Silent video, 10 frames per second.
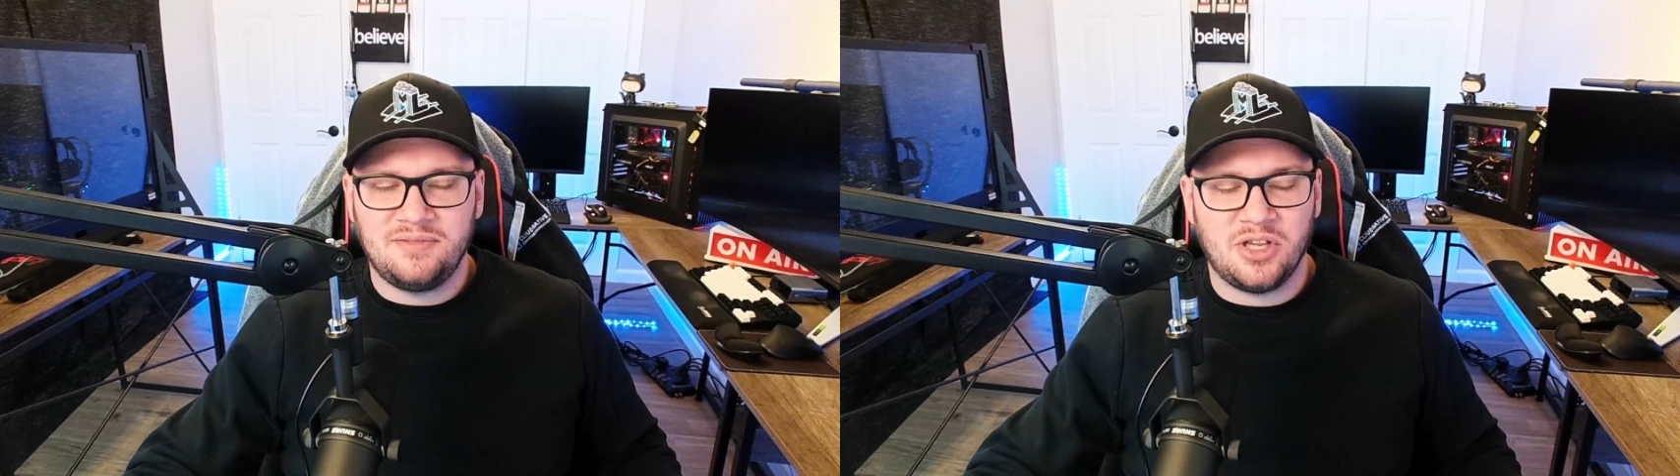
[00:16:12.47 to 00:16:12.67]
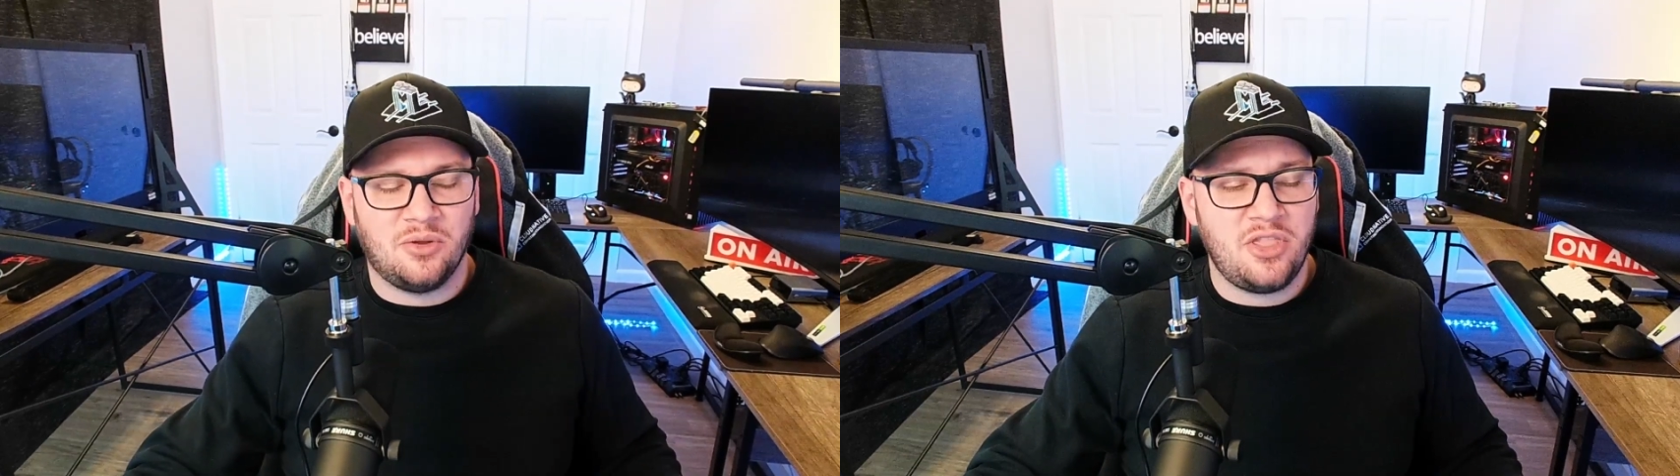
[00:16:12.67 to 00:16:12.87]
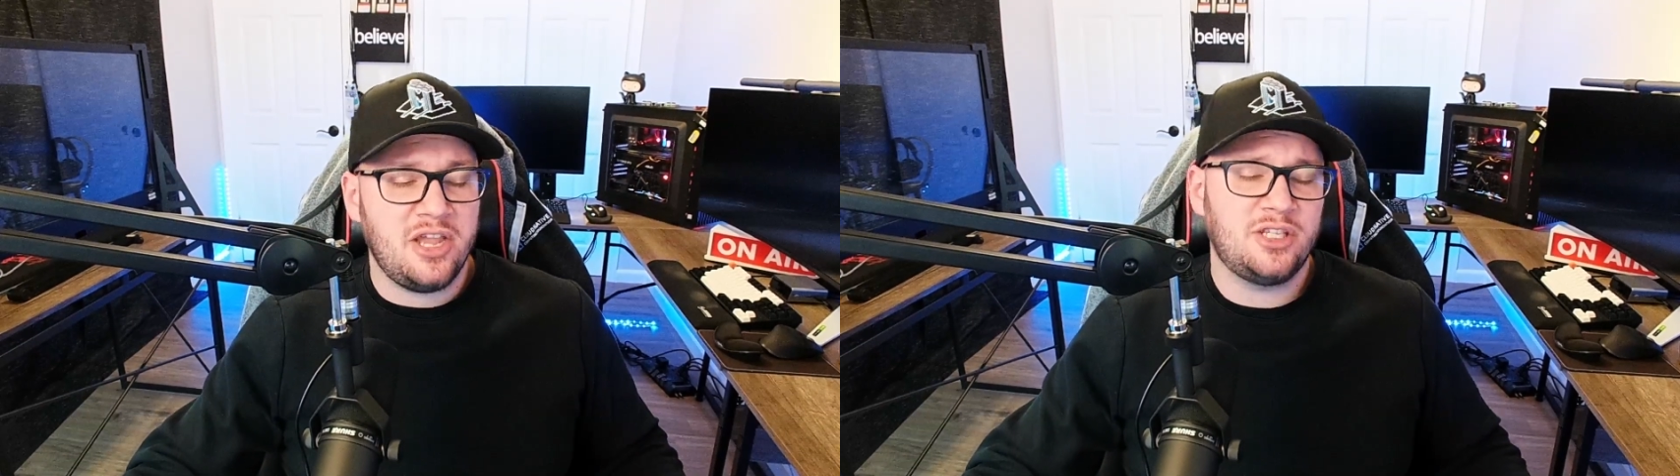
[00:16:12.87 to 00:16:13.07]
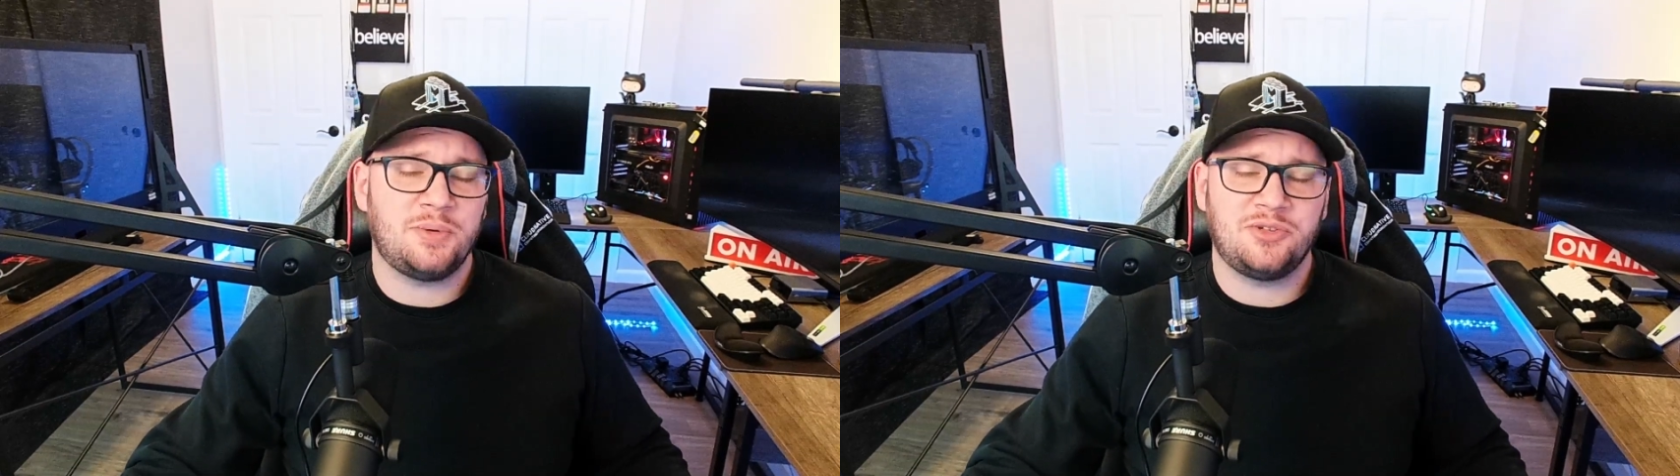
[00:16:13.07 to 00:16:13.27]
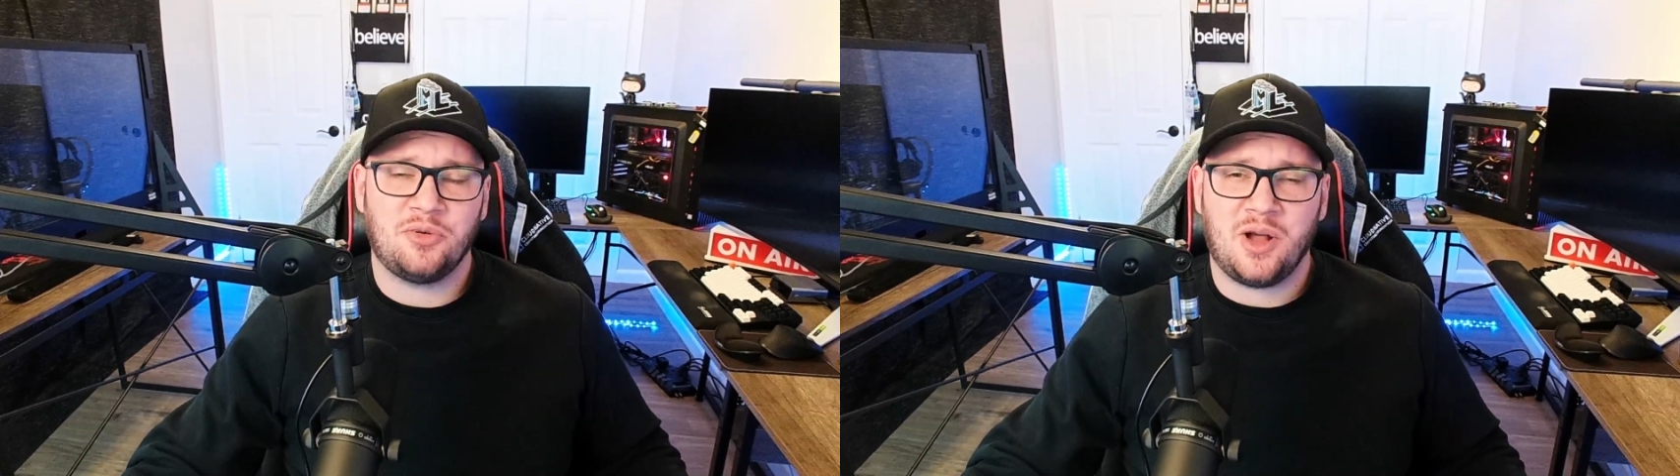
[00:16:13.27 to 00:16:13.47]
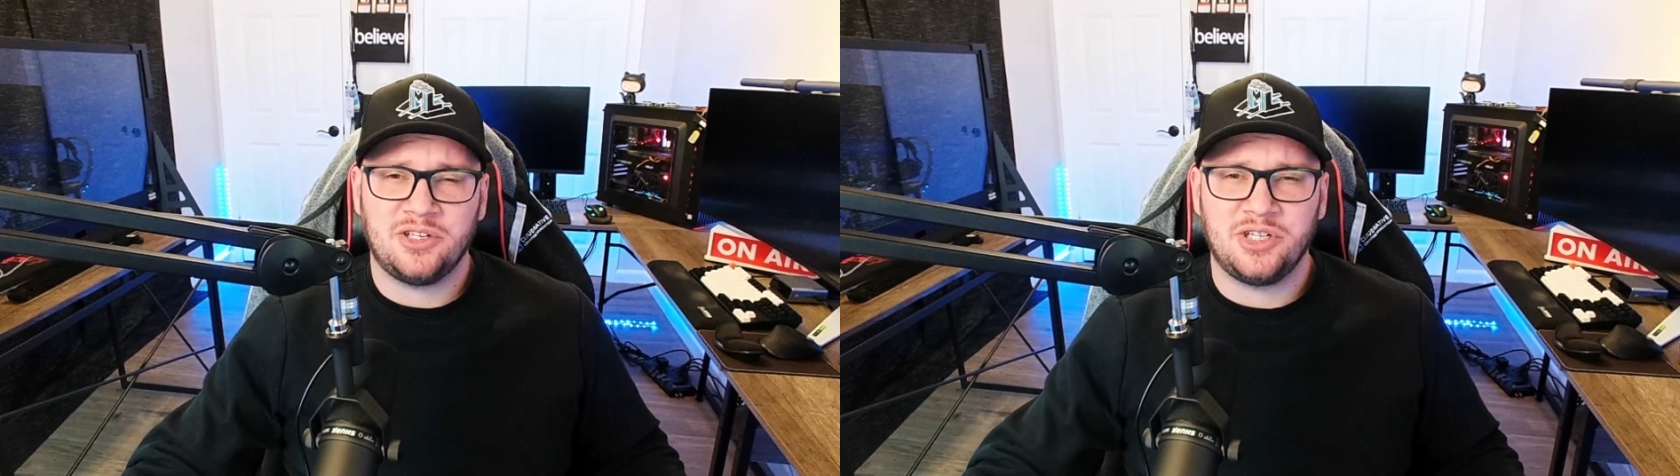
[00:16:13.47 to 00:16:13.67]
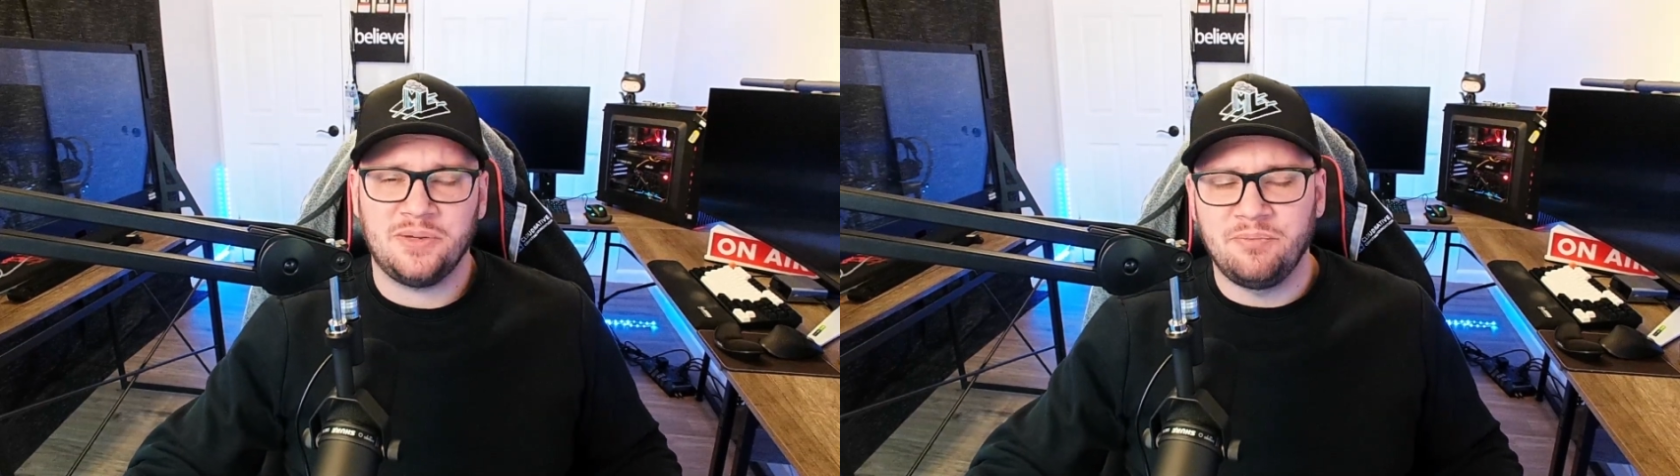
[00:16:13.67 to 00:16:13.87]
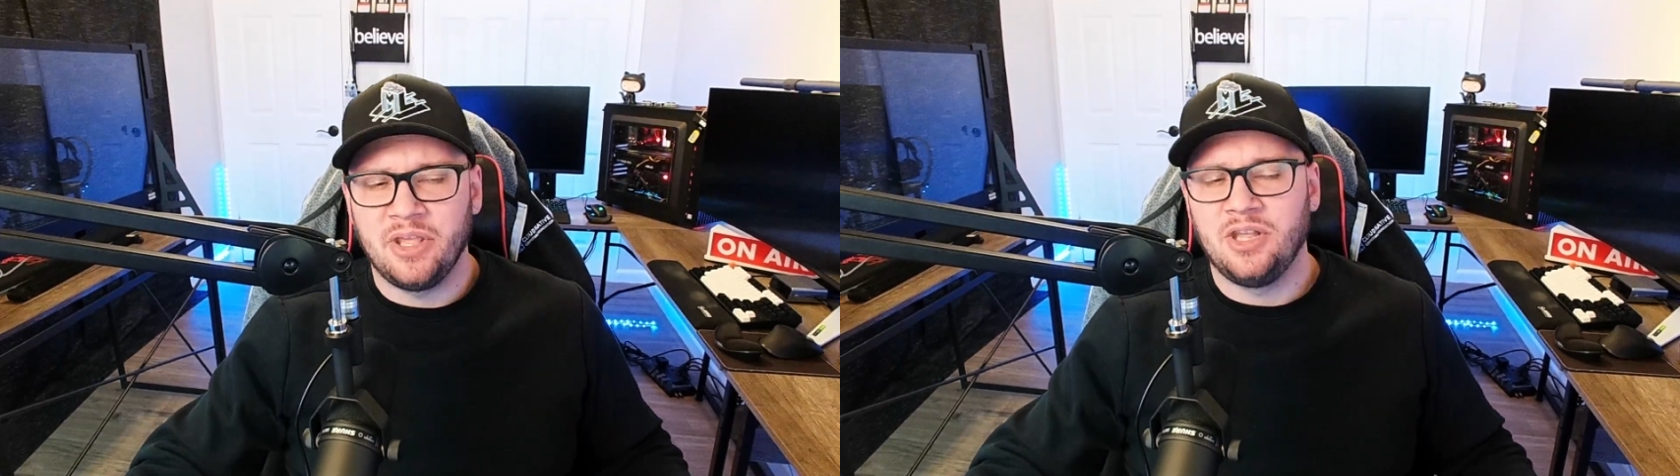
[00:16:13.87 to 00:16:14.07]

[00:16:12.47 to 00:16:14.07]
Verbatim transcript: So thank you so much for watching.